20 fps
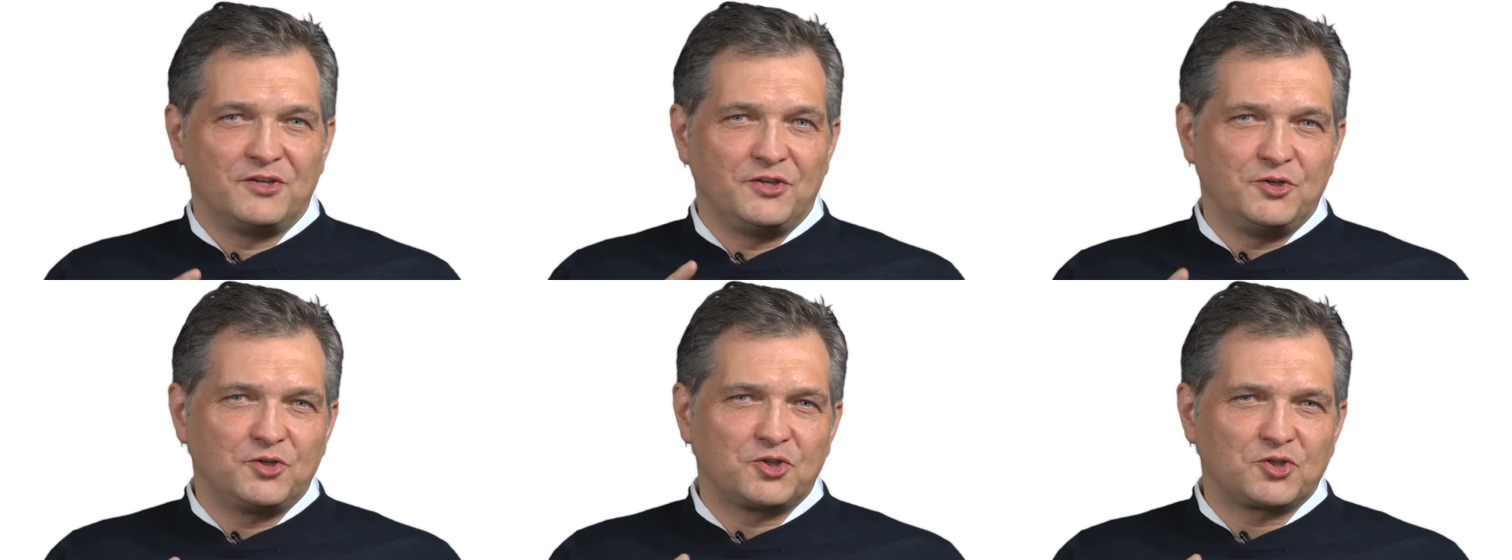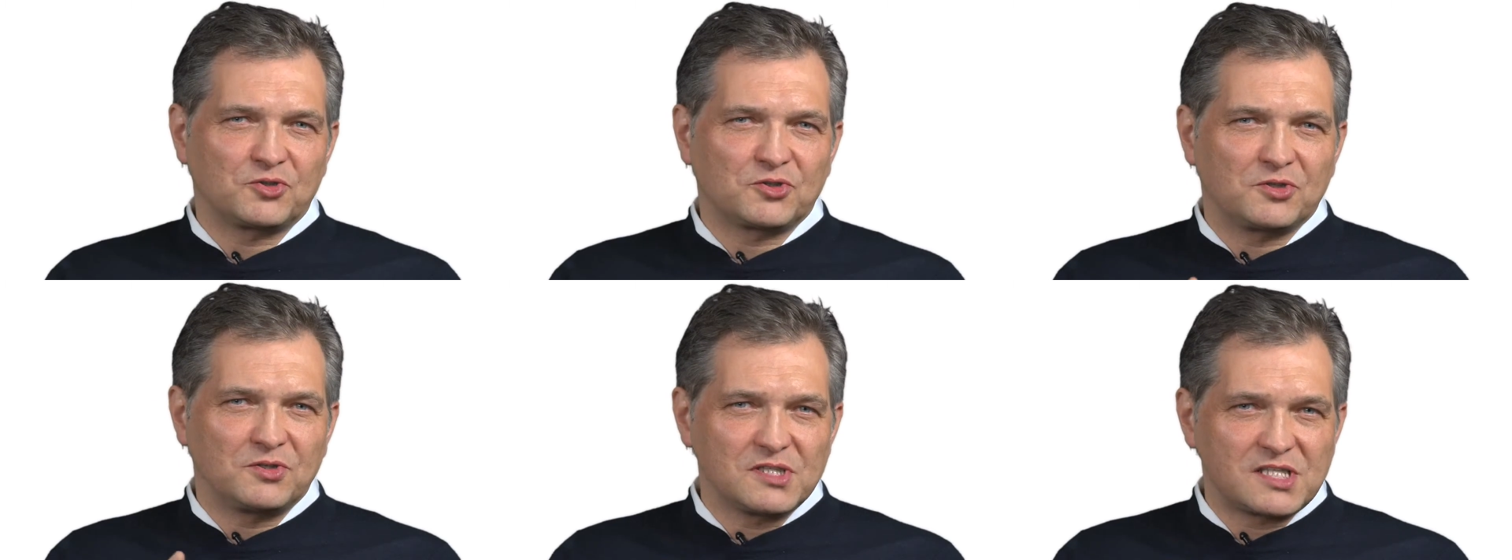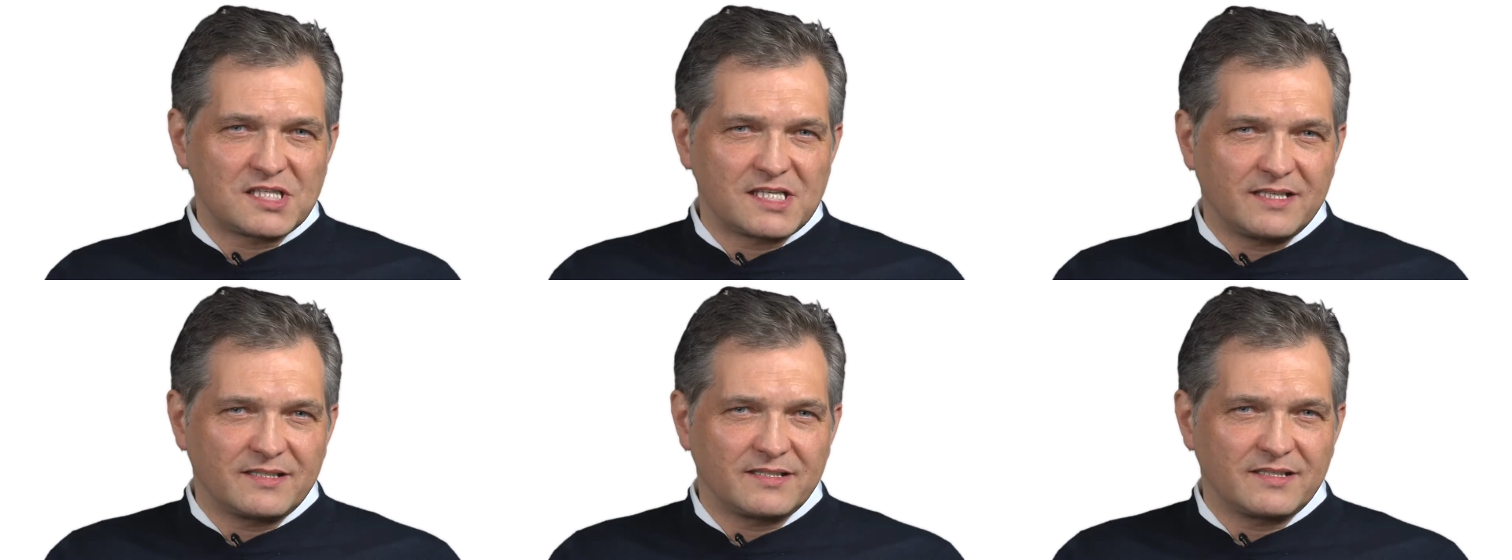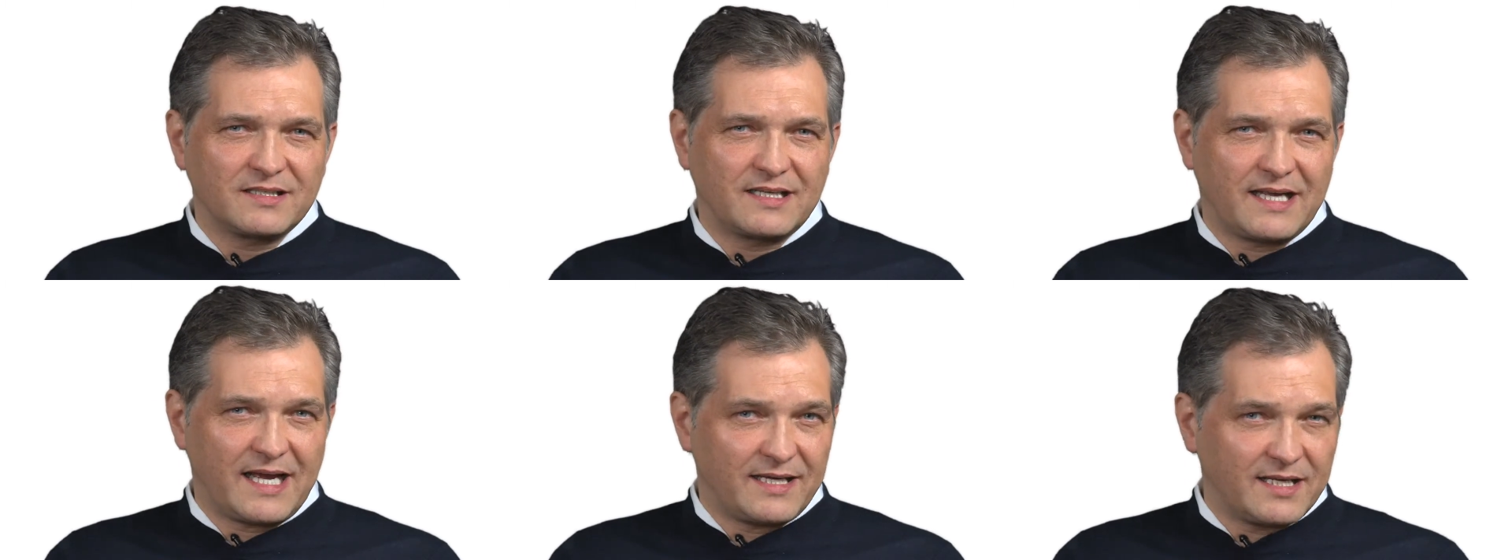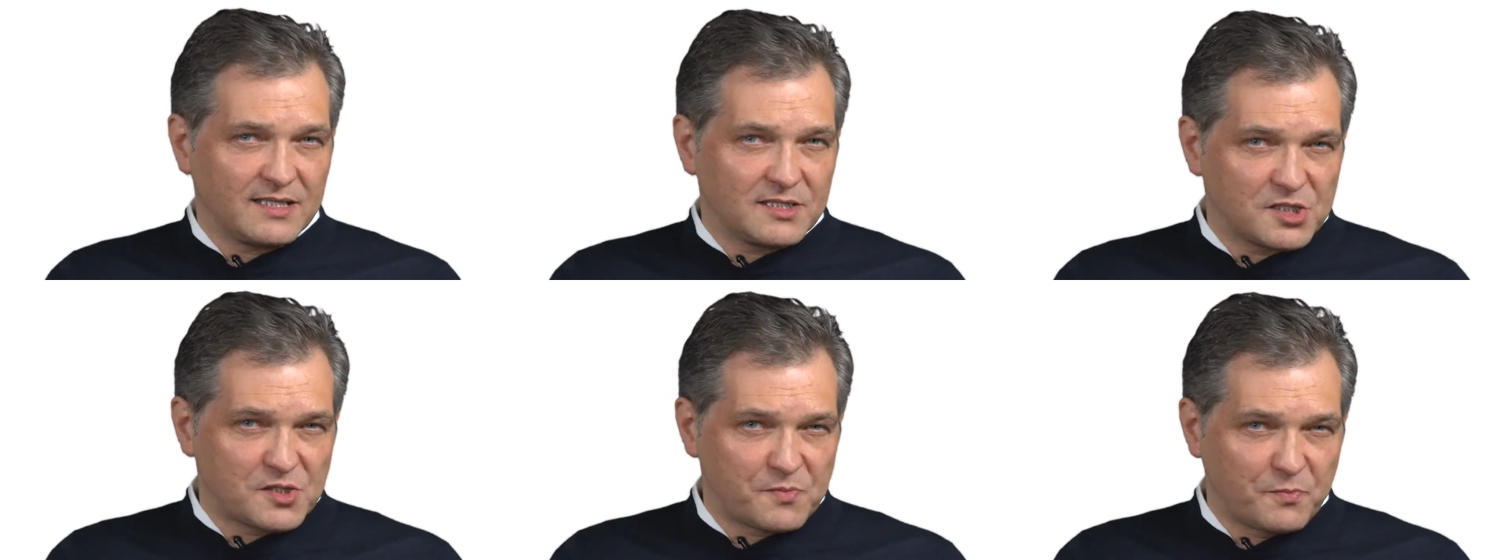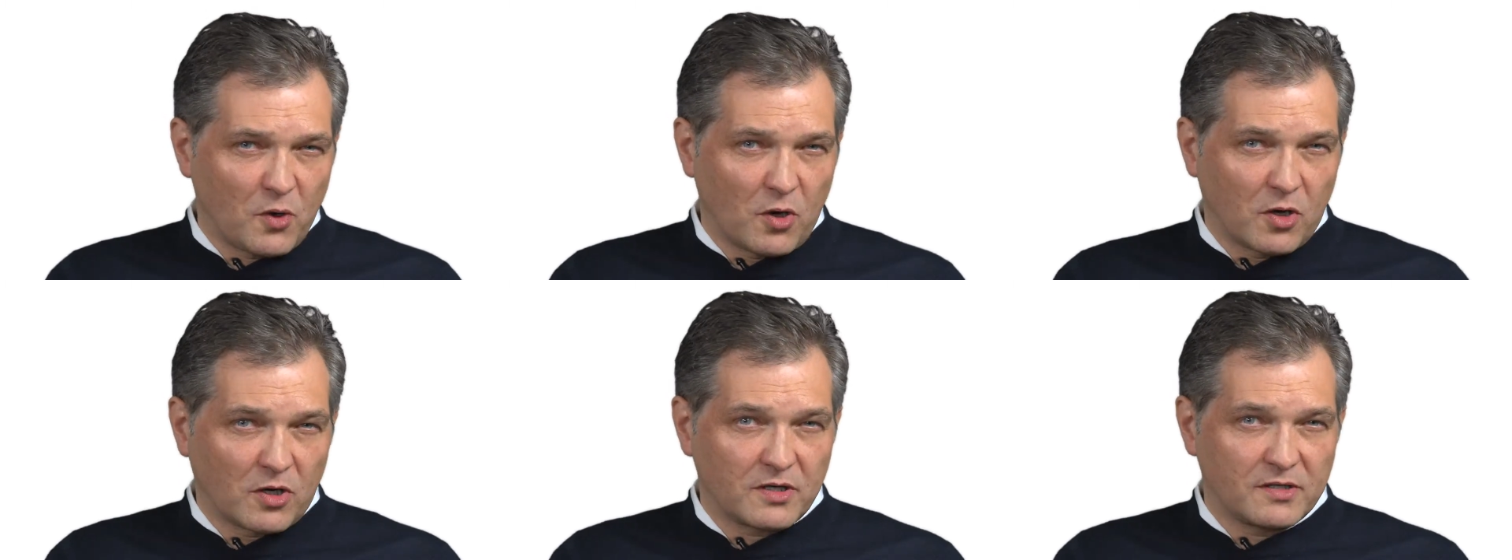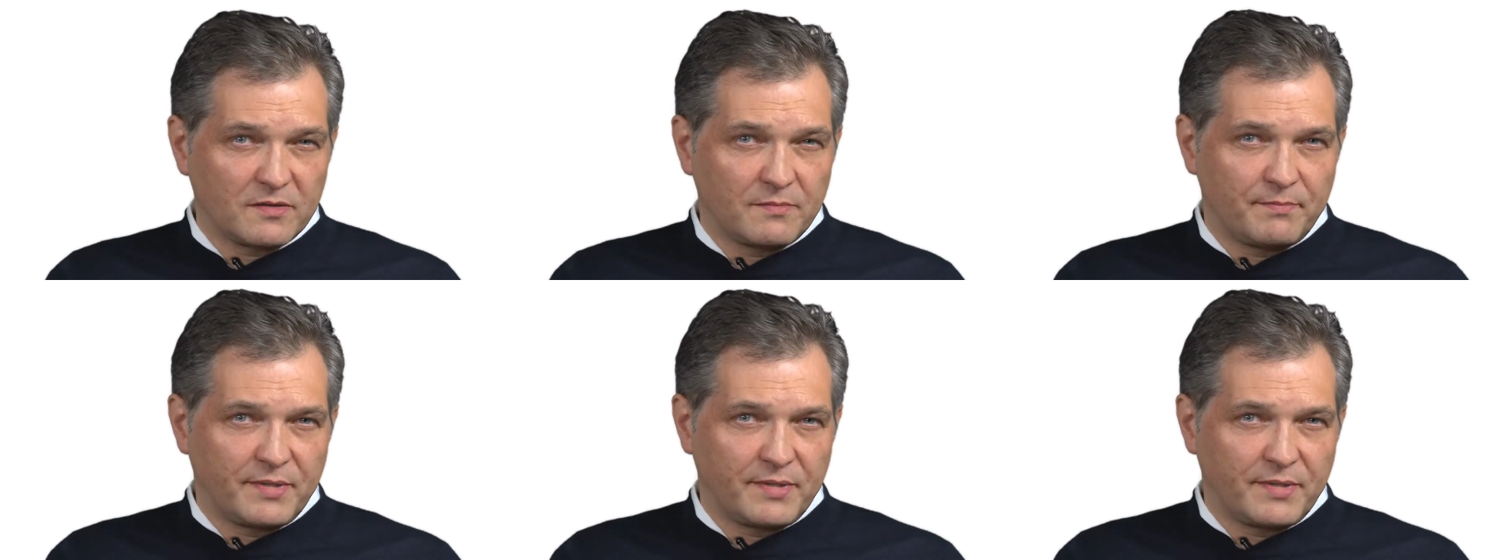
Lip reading: You should consider getting this book